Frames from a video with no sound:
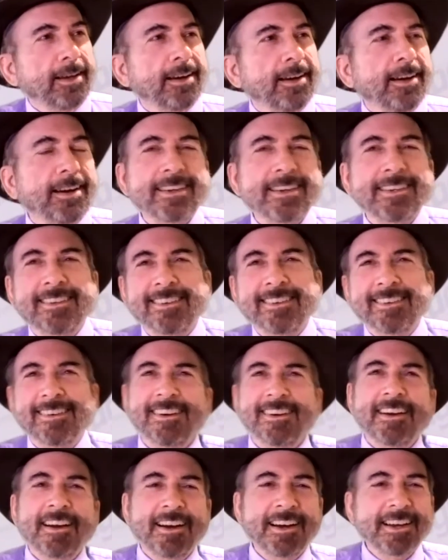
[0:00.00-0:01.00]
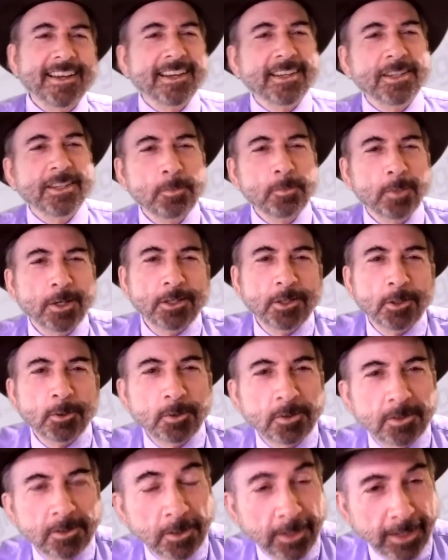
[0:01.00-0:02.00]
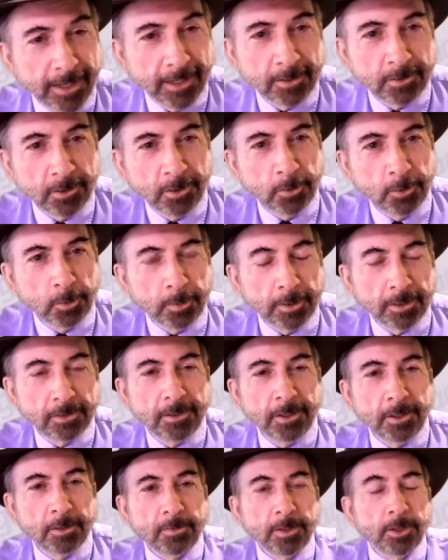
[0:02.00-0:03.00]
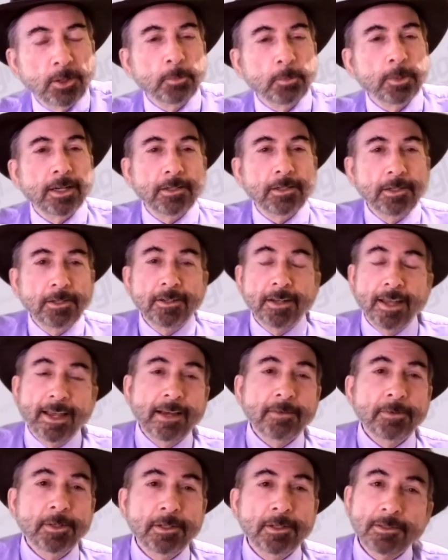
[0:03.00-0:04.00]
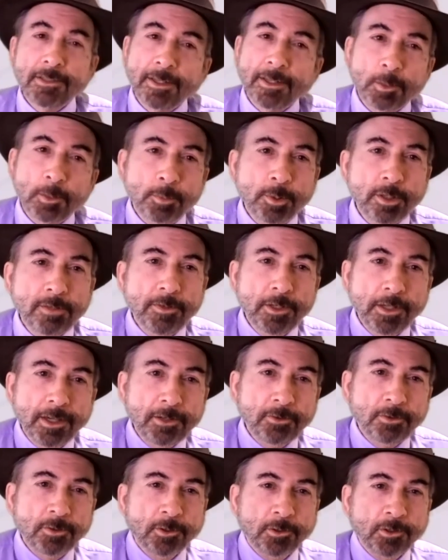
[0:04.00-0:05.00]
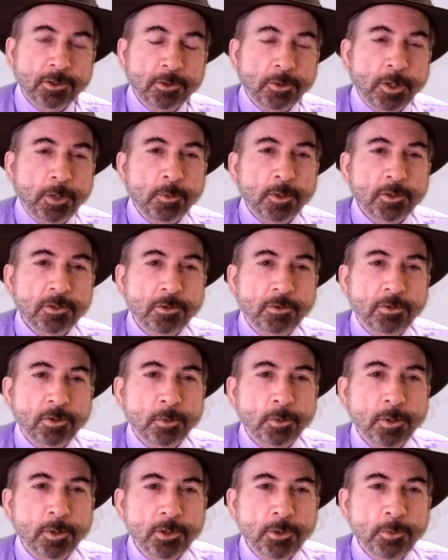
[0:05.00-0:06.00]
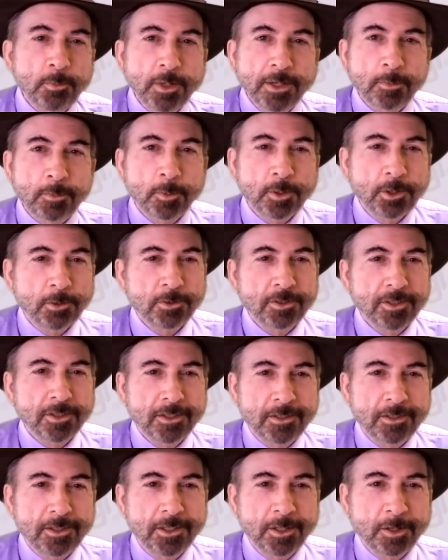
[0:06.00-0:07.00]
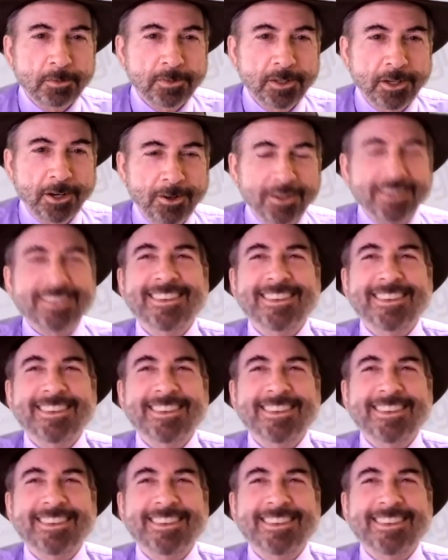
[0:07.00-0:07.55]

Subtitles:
I had in my notes to ask you about TfL, but I didn't have it as that abbreviation, so I wasn't sure what you meant when you said TfL.